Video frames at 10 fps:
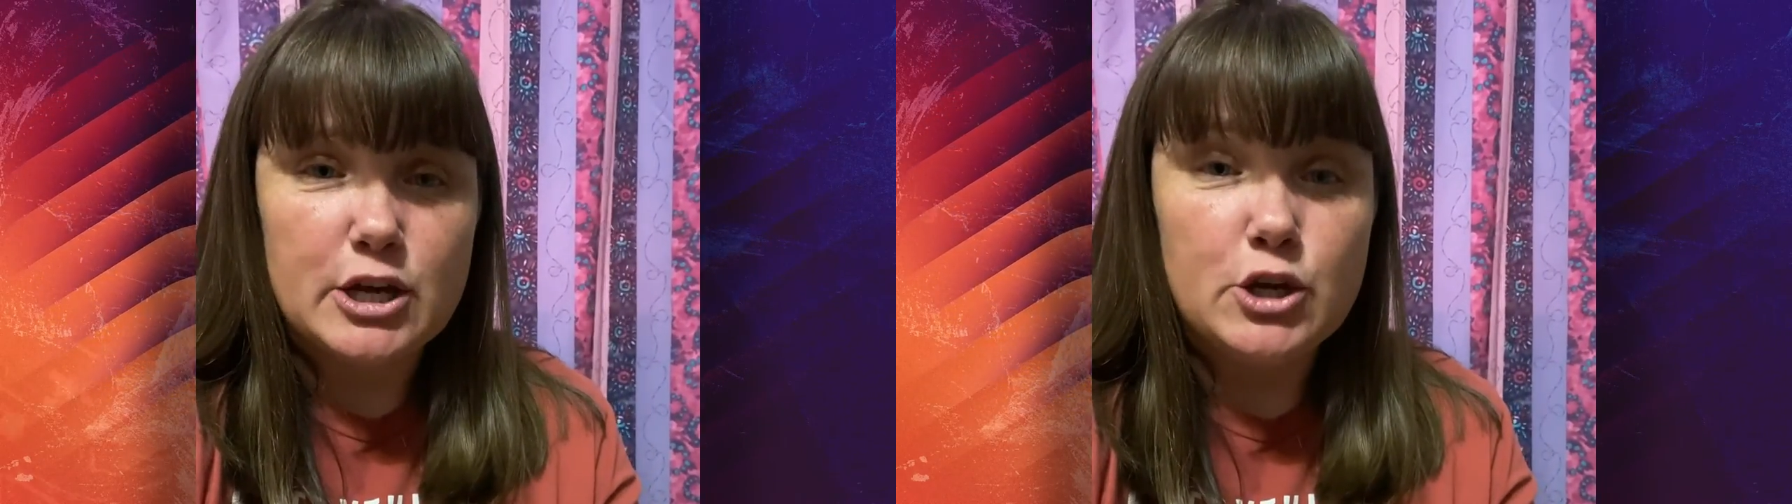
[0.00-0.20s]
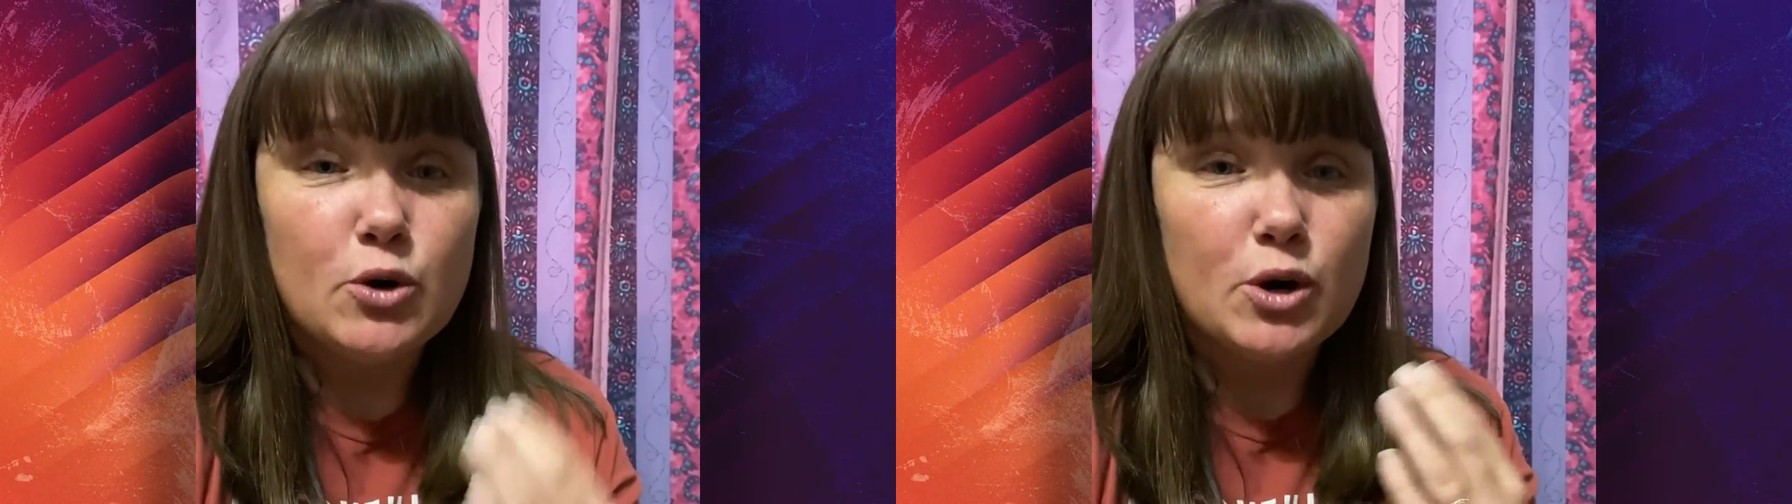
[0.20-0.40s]

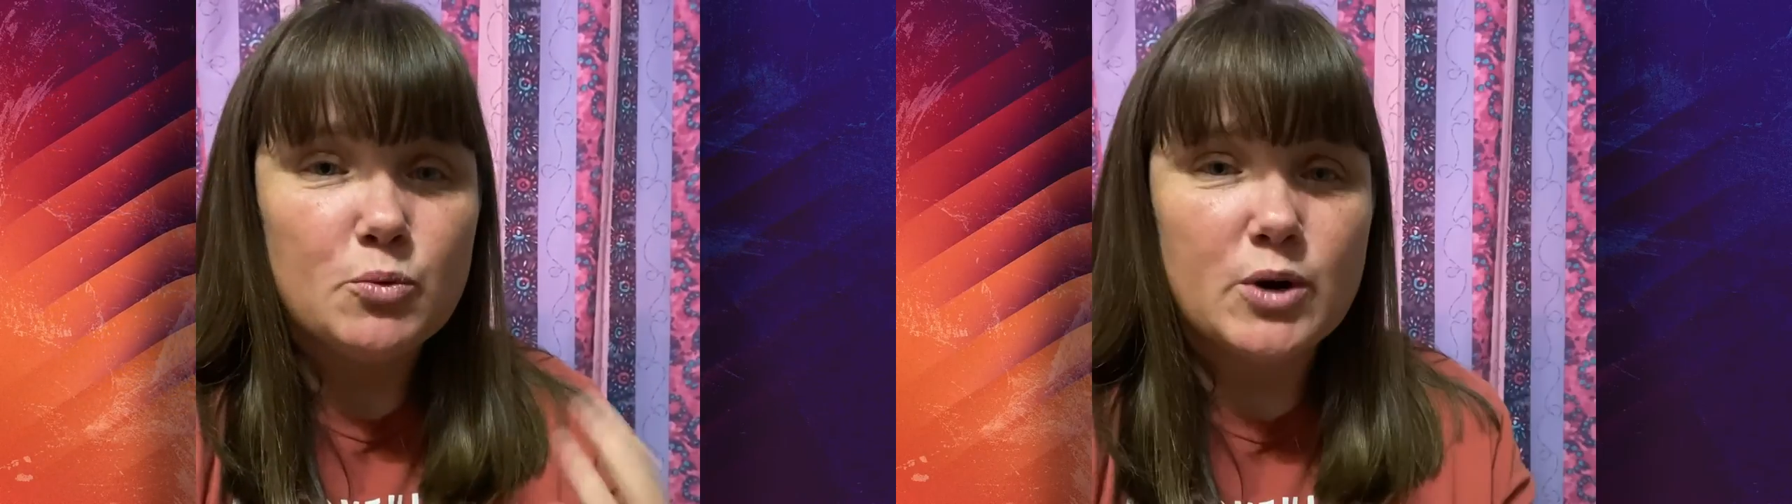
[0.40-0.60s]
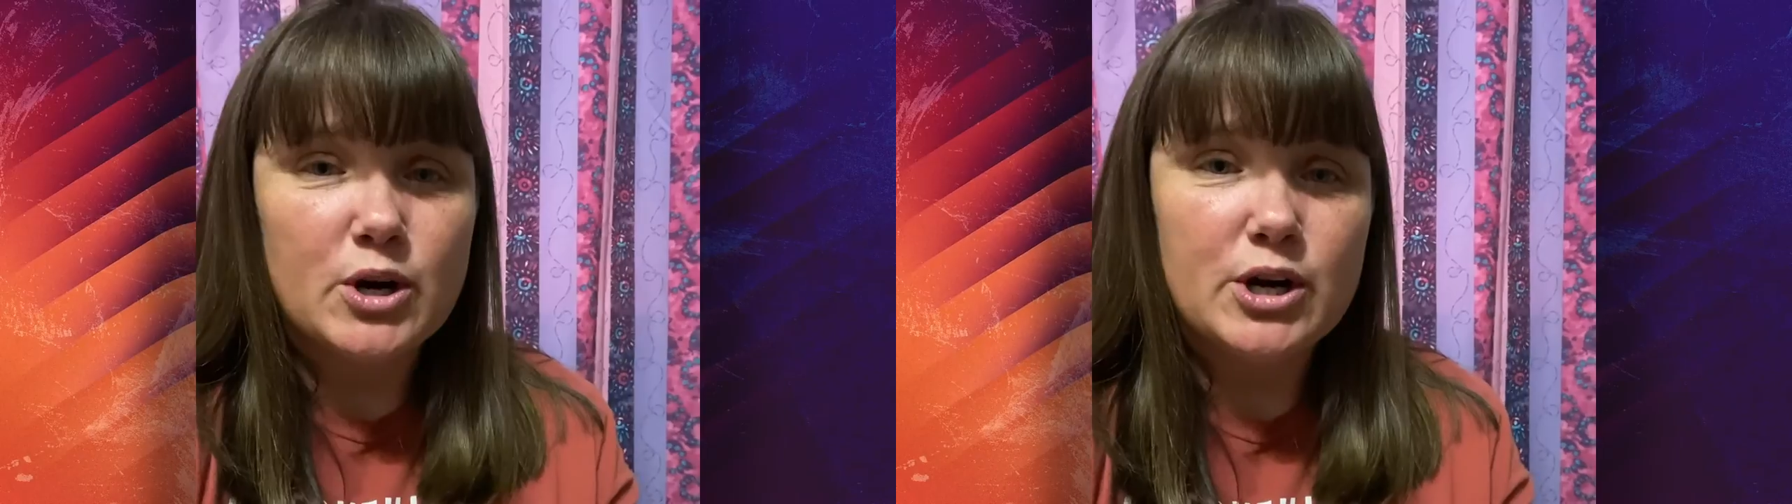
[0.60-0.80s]
"Your
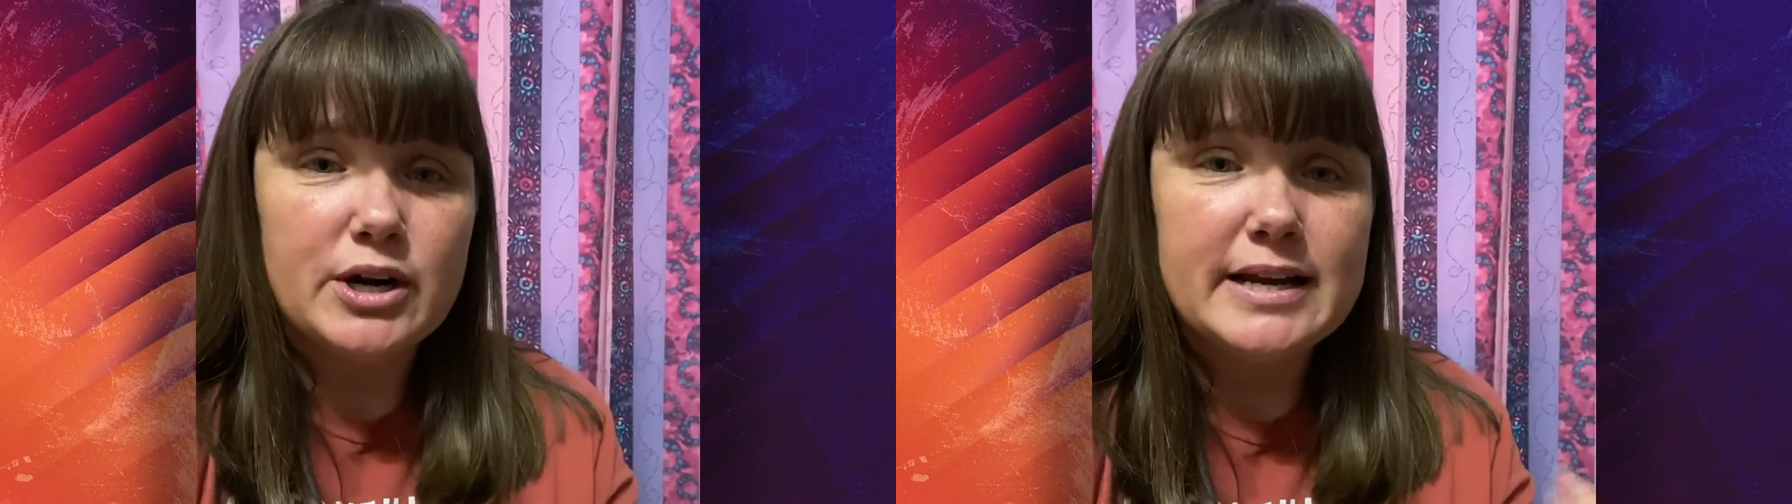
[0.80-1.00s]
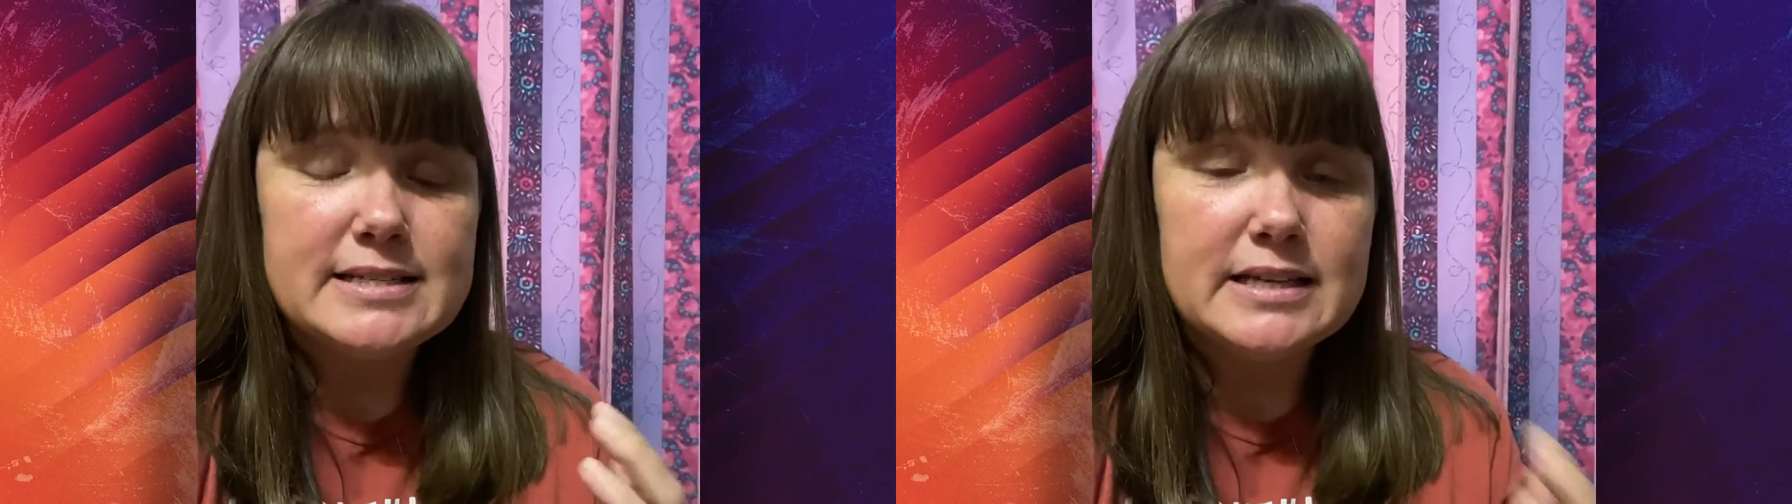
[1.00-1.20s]

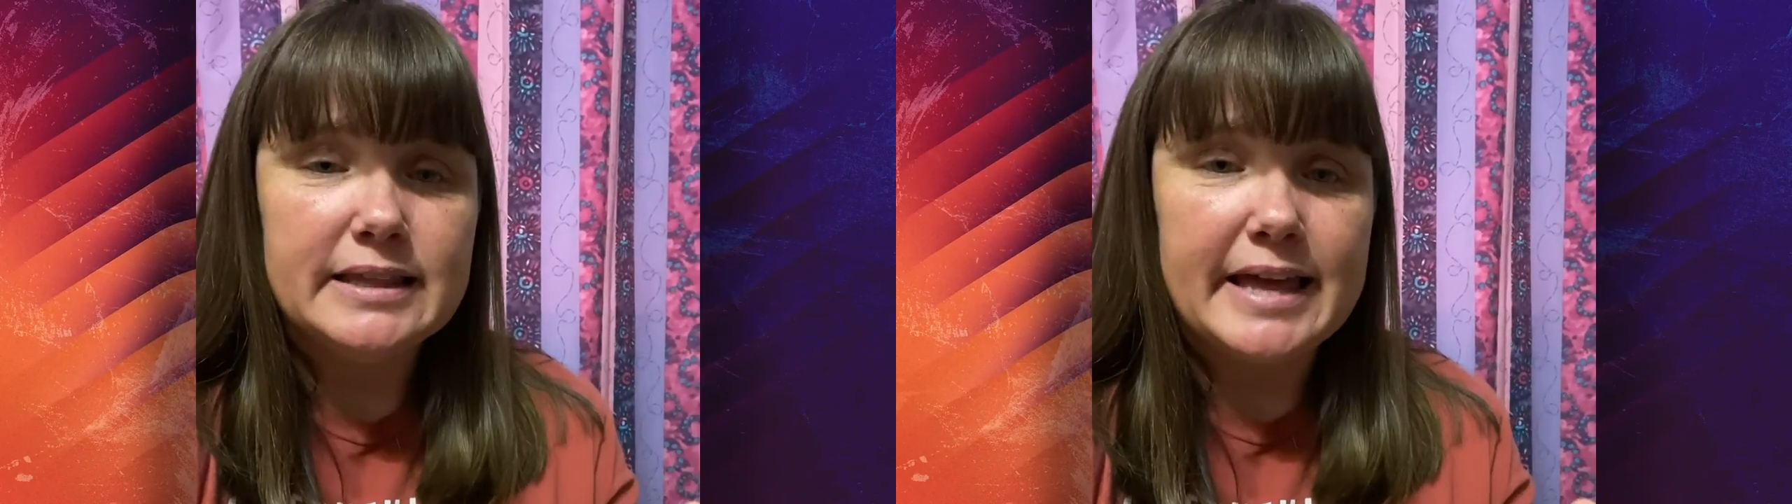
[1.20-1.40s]
word is a